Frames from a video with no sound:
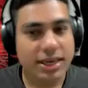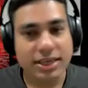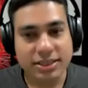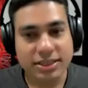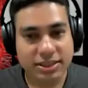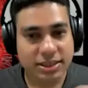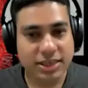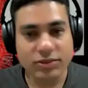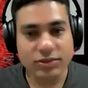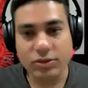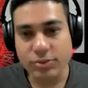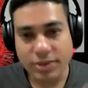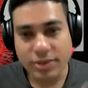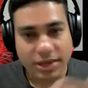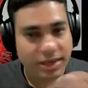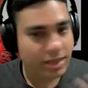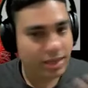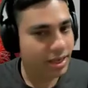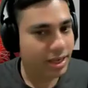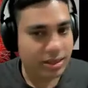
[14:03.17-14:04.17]
It will be
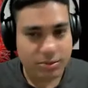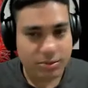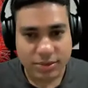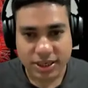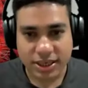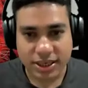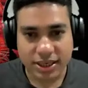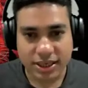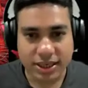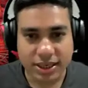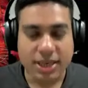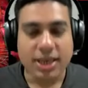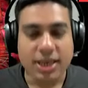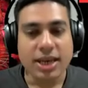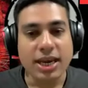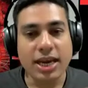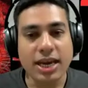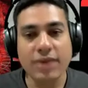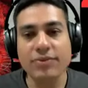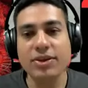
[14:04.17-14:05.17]
a recurring meeting
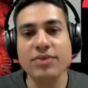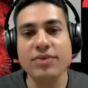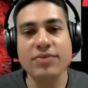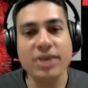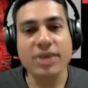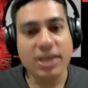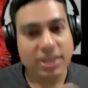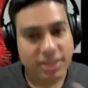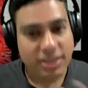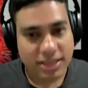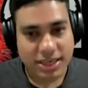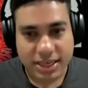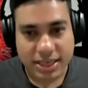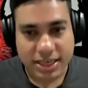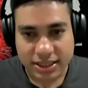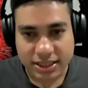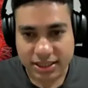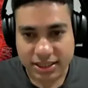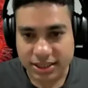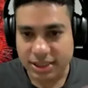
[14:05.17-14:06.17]
every week, 3
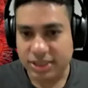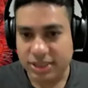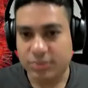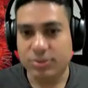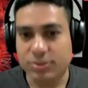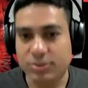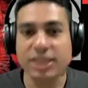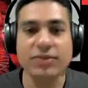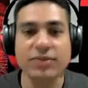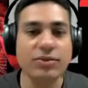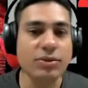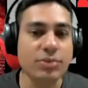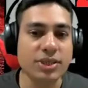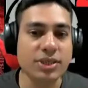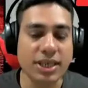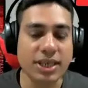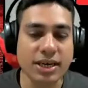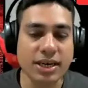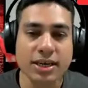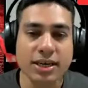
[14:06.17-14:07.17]
days. This meeting will be
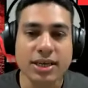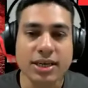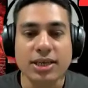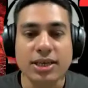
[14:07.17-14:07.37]
there.